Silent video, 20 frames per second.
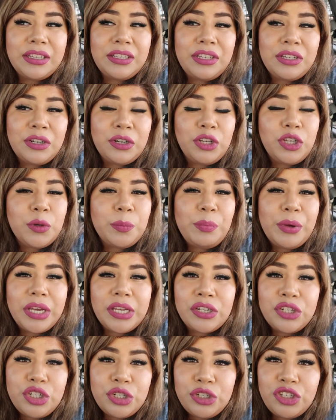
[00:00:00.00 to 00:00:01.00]
you know, you
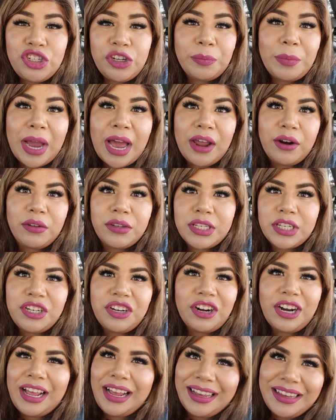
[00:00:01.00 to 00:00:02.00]
pick and choose your battles, and
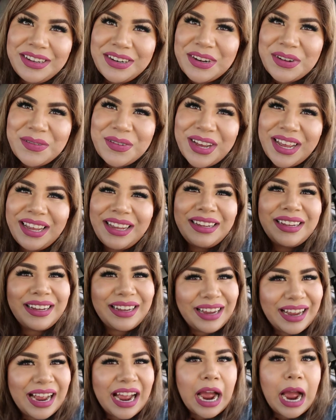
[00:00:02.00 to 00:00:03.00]
you're like, you know what,
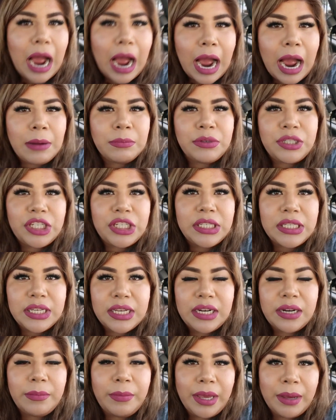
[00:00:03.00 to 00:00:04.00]
I'm just
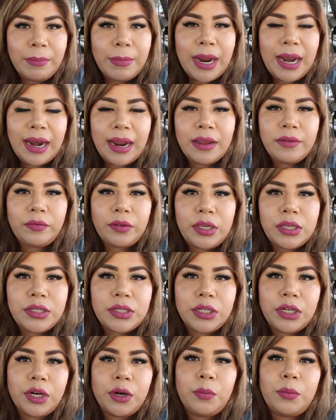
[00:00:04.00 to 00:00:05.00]
gonna make my life
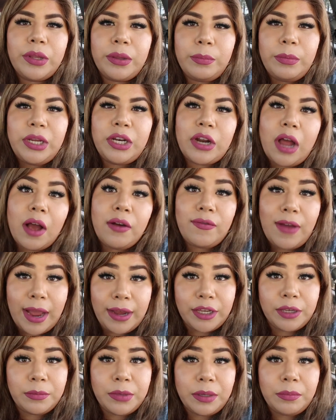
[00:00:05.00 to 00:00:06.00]
easier with me not
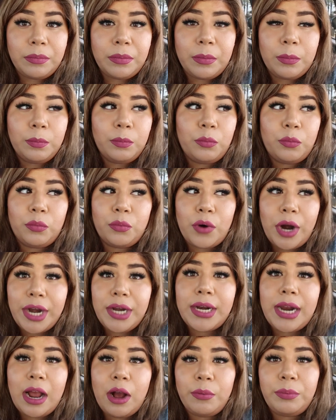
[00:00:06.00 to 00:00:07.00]
vacuuming
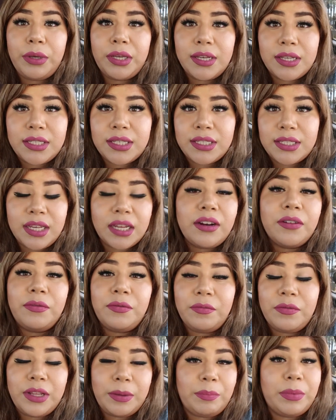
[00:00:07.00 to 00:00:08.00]
right now because it's gonna
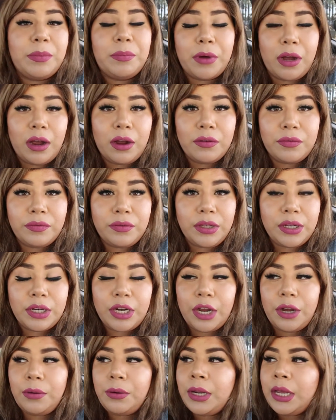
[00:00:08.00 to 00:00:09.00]
flip him off, you
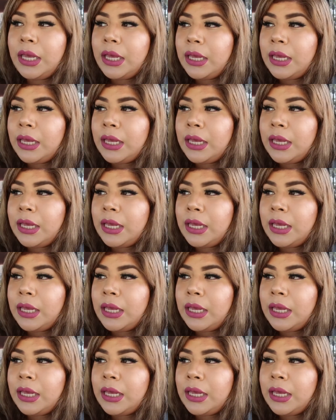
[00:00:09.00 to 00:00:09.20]
know?